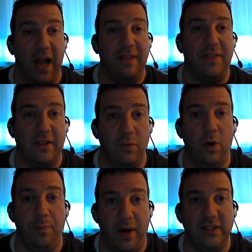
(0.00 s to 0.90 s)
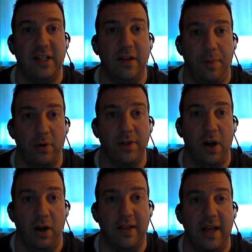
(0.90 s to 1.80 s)
I think the Wilpons end up
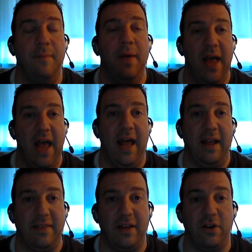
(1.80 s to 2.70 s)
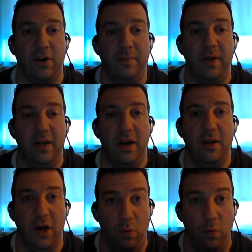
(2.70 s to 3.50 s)
holding on to him. And I think you're going to be,